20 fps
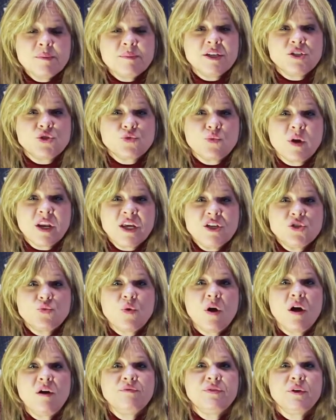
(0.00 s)
In
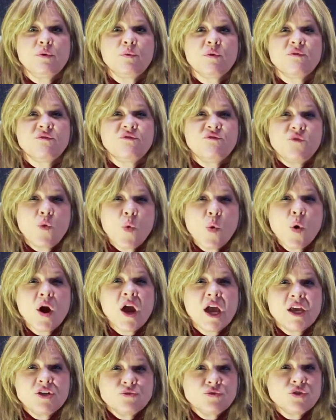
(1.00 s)
2012, there were
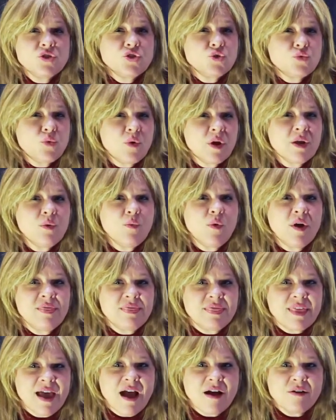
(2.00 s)

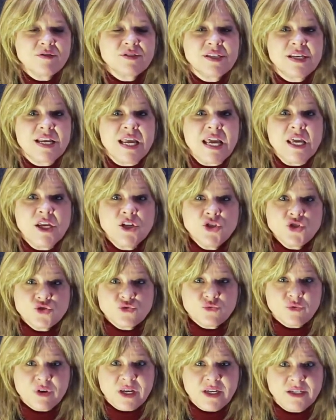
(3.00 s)
421,000
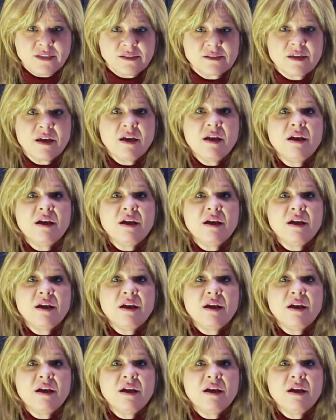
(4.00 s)
injuries